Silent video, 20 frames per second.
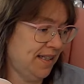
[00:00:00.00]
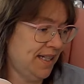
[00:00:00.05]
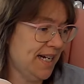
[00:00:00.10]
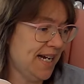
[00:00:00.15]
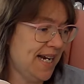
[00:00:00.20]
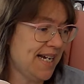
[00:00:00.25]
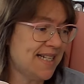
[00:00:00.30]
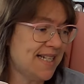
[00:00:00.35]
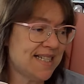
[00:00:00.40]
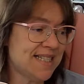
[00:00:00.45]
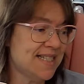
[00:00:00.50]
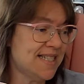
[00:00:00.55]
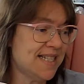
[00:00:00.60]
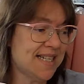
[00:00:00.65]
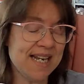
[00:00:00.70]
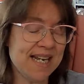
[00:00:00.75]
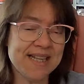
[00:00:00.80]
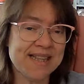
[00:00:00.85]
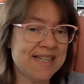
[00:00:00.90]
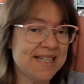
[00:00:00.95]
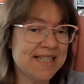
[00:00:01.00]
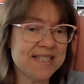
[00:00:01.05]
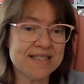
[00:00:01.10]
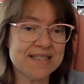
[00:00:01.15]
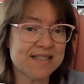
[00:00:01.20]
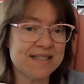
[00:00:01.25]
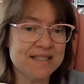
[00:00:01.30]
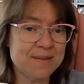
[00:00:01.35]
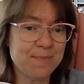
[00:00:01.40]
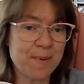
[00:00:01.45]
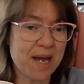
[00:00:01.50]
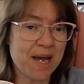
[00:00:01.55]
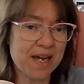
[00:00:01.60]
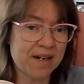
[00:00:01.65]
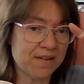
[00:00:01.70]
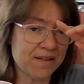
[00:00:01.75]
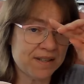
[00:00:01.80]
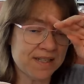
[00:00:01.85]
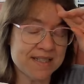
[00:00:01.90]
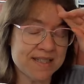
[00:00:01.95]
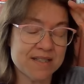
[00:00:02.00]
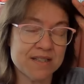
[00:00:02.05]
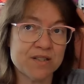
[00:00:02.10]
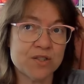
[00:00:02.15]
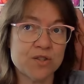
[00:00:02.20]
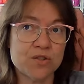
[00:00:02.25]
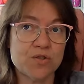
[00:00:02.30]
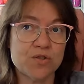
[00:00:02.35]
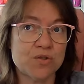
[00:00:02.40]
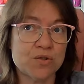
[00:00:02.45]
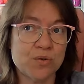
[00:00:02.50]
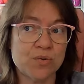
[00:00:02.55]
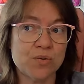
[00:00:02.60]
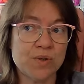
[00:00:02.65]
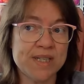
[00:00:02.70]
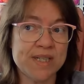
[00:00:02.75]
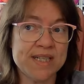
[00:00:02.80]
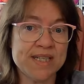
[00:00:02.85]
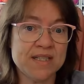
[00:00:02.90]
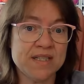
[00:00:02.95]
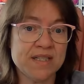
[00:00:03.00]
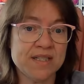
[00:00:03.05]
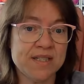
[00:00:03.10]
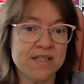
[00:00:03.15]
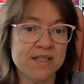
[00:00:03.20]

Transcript: It doesn't take this pattern is so easy to